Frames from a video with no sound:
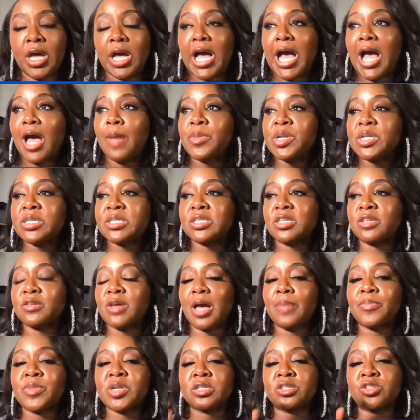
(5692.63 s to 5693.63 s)
I'm gonna see.
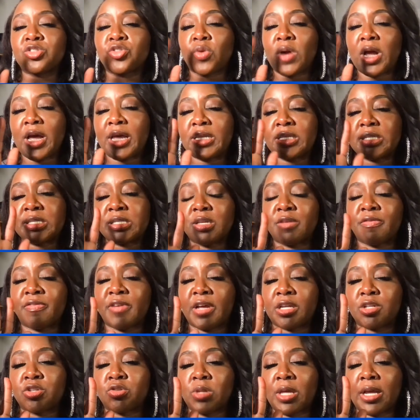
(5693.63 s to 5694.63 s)
I'm gonna try to see if I
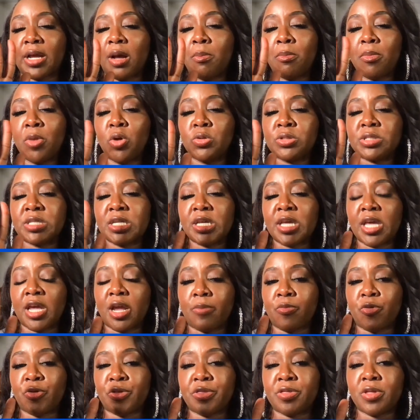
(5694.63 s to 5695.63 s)
can do like a
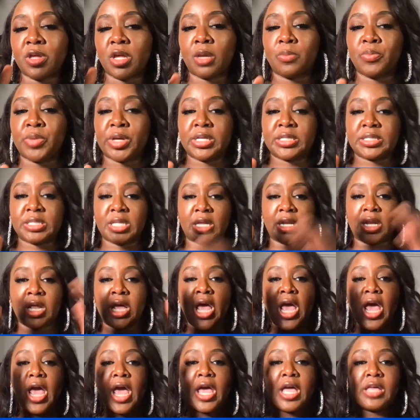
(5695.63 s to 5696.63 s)
multi-camera thing because then
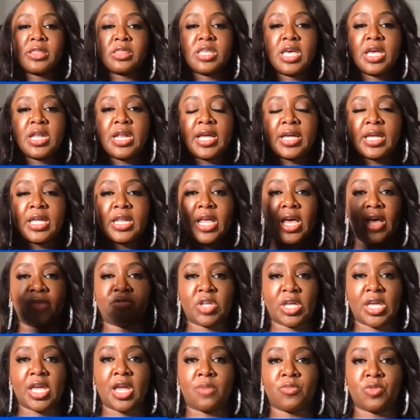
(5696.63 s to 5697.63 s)
then I could have the
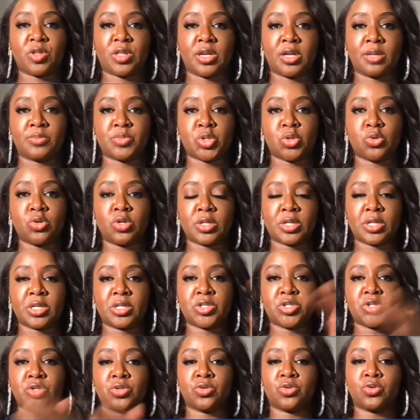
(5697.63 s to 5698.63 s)
camera that I'm talking
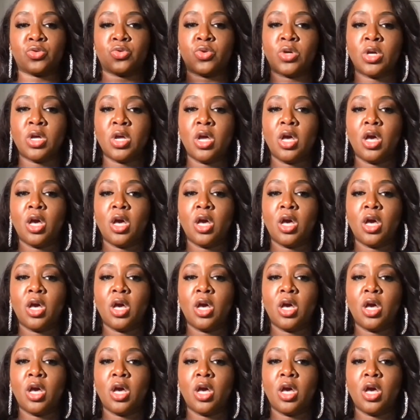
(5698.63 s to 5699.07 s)
to.